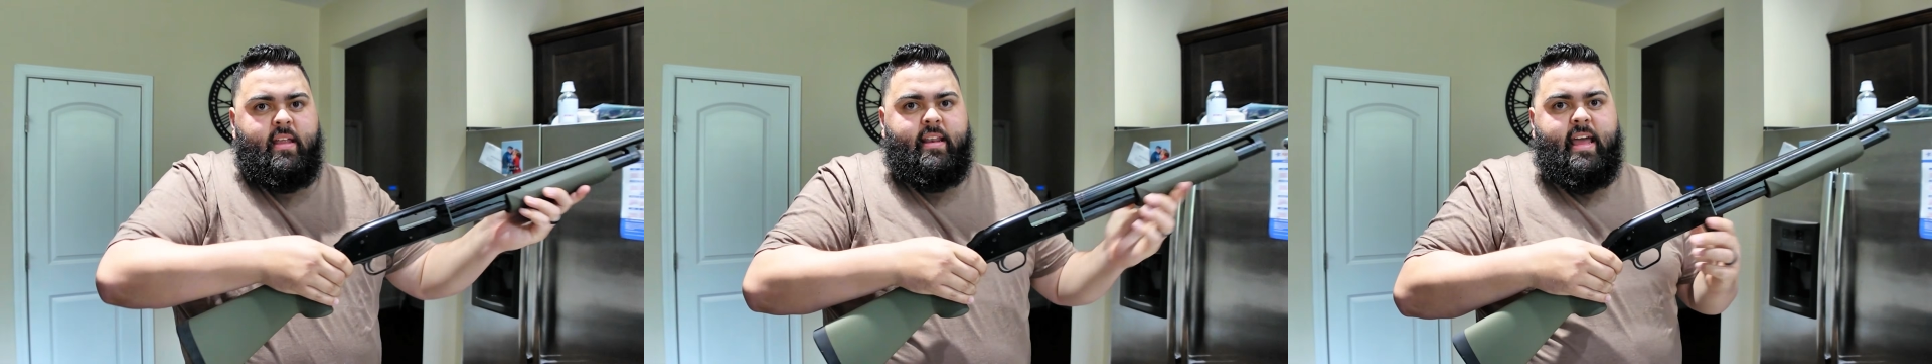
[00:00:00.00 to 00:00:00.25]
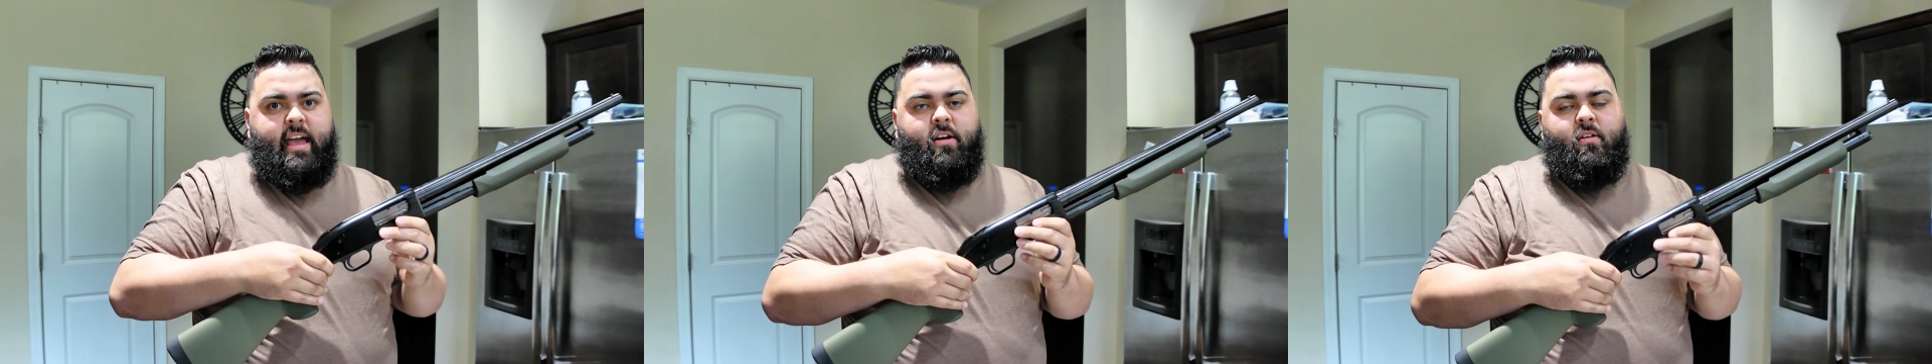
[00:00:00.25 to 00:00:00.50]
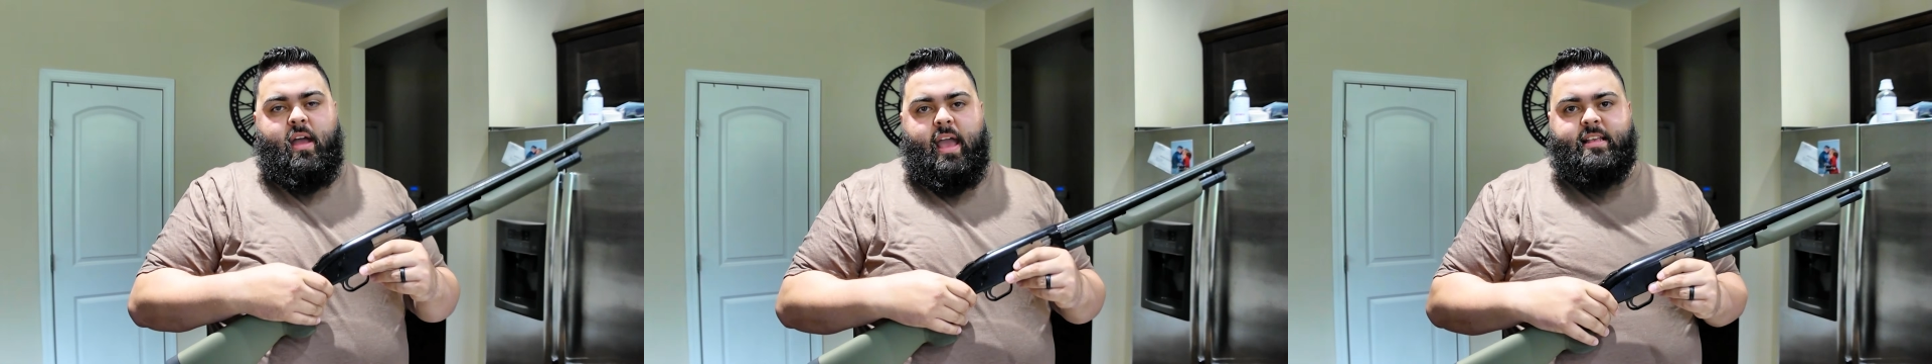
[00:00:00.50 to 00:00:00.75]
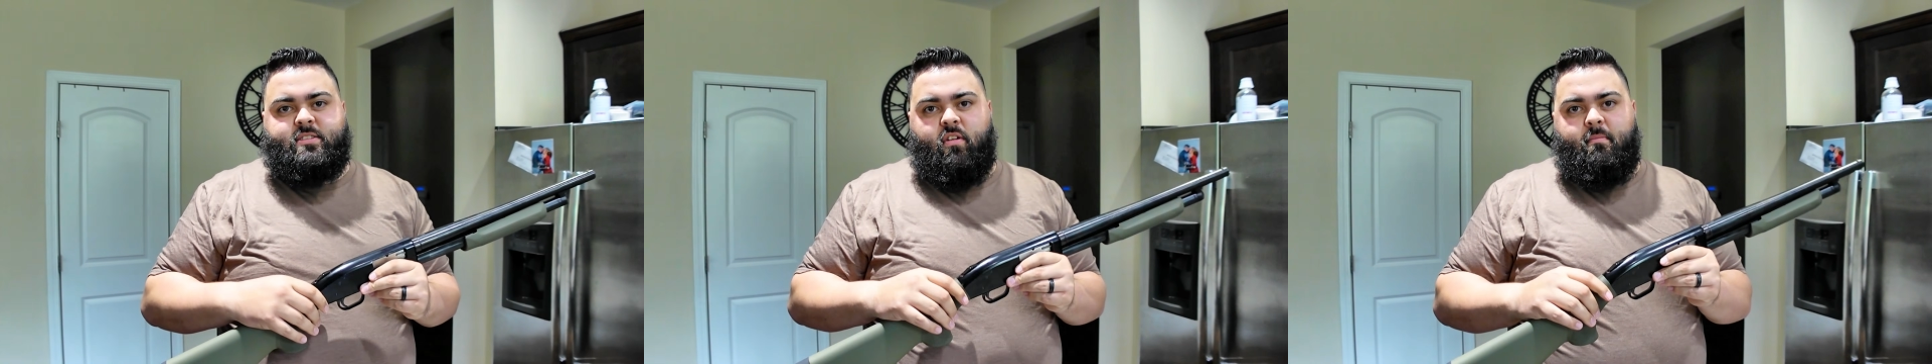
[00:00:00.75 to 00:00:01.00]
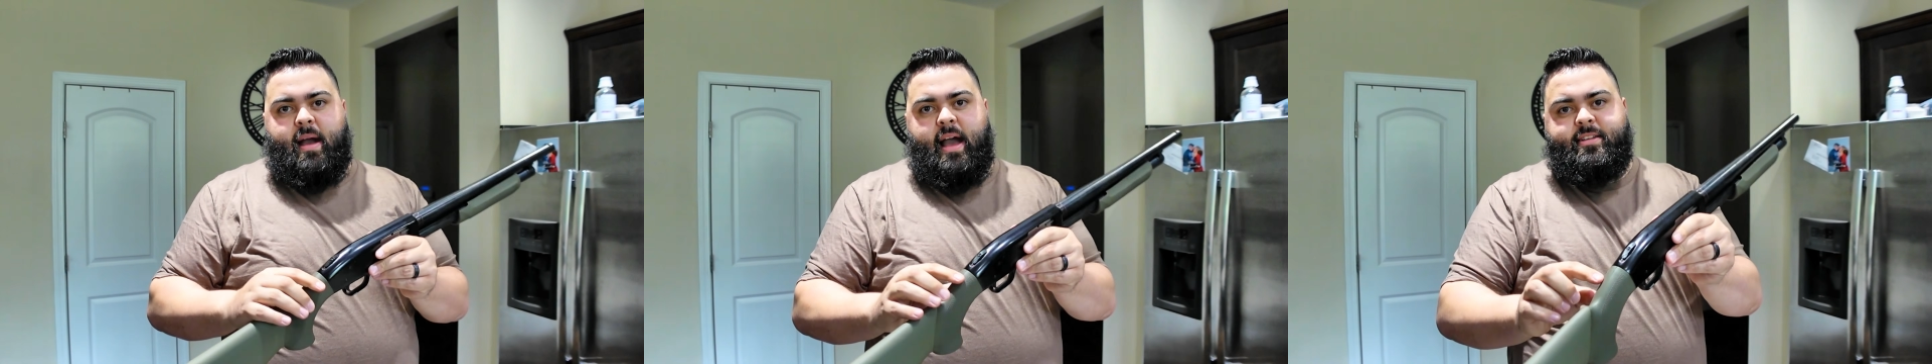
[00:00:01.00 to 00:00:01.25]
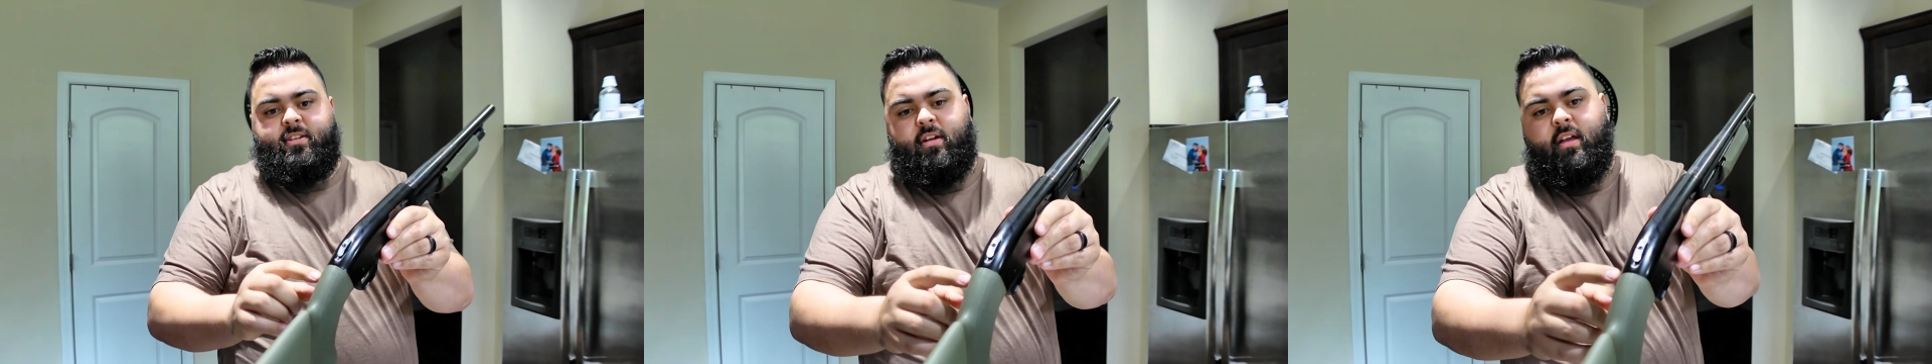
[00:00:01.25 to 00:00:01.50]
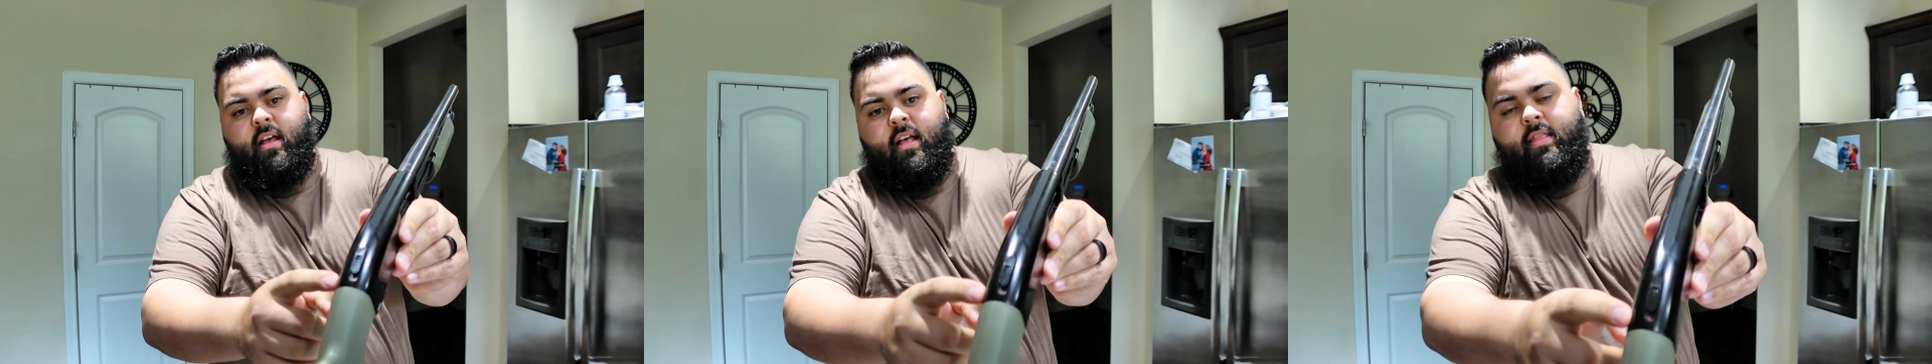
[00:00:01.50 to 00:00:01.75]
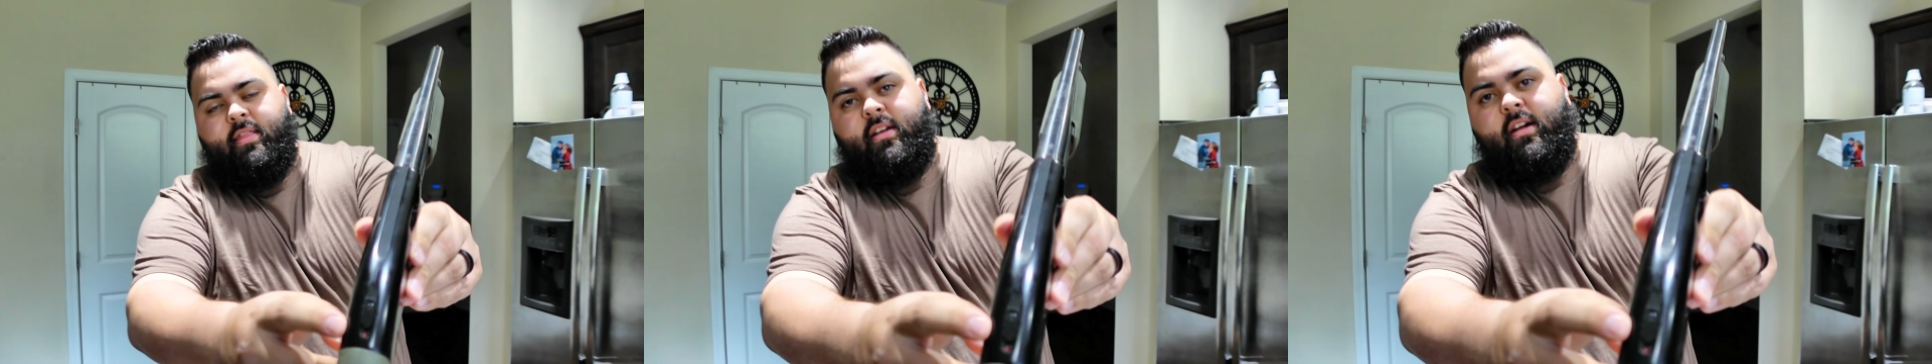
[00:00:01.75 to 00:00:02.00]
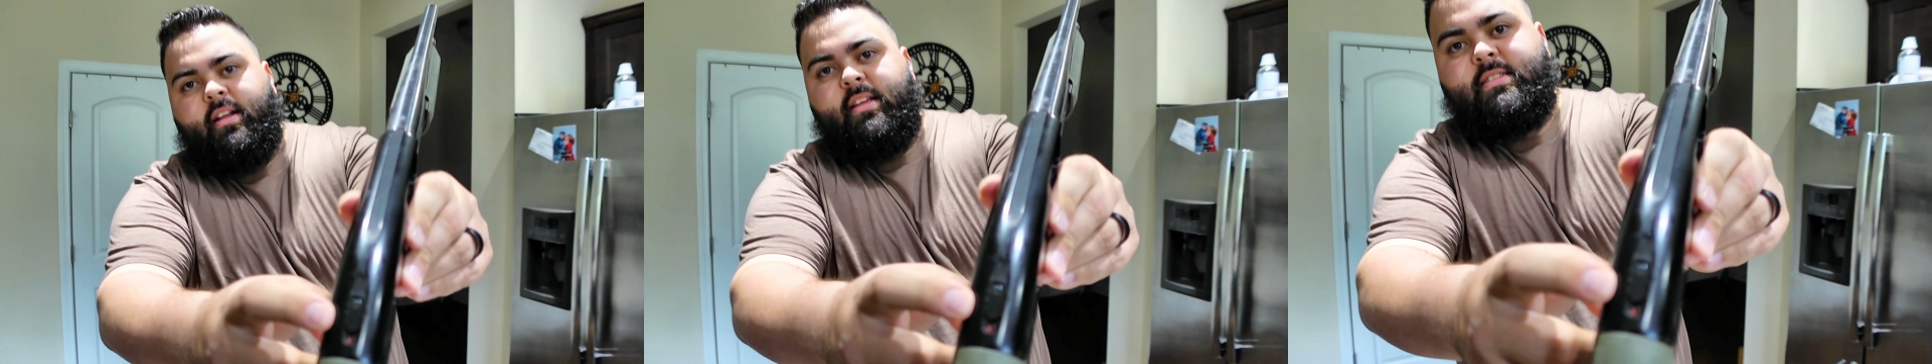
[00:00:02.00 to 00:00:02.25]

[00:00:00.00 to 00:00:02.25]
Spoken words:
Now, as a reminder, the gun is